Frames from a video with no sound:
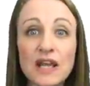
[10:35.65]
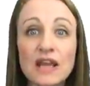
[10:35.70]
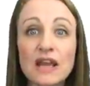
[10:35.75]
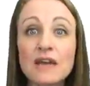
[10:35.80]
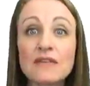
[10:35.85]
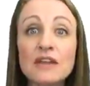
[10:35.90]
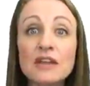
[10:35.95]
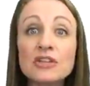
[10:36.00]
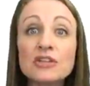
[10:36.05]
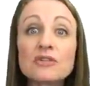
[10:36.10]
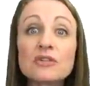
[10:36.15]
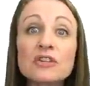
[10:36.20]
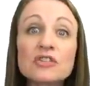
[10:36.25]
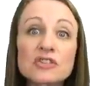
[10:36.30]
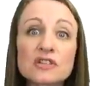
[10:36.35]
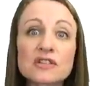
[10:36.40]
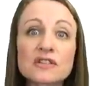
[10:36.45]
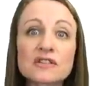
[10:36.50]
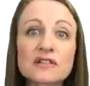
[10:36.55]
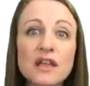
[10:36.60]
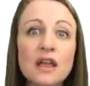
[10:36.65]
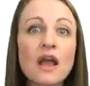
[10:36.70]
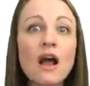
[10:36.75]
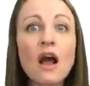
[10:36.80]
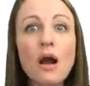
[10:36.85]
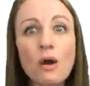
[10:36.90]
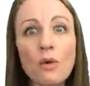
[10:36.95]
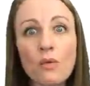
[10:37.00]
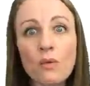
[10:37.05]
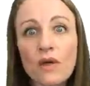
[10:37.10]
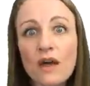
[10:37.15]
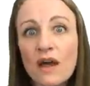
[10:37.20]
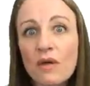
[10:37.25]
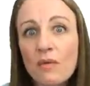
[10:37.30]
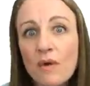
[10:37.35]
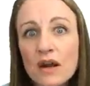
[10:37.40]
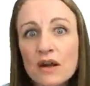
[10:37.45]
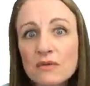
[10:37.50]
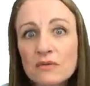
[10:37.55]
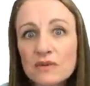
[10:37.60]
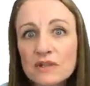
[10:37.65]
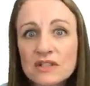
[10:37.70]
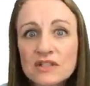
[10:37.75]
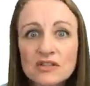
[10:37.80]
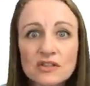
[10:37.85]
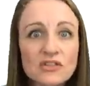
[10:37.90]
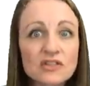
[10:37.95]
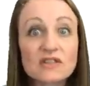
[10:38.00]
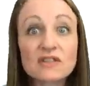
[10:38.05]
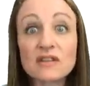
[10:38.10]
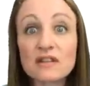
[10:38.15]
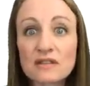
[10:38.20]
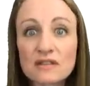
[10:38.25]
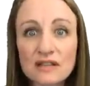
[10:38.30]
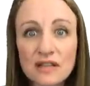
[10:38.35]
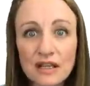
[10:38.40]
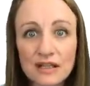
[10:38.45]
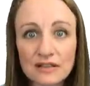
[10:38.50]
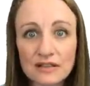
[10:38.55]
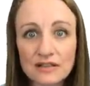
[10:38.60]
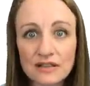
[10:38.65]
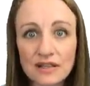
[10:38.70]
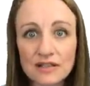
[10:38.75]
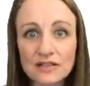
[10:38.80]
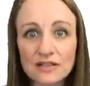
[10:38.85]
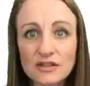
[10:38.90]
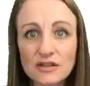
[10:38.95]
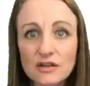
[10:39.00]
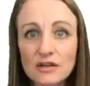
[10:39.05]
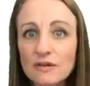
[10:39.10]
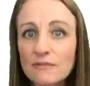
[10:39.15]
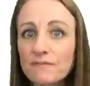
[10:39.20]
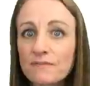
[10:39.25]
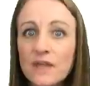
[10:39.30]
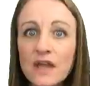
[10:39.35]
And then you could just say, oh, well, I want to research this ancestor.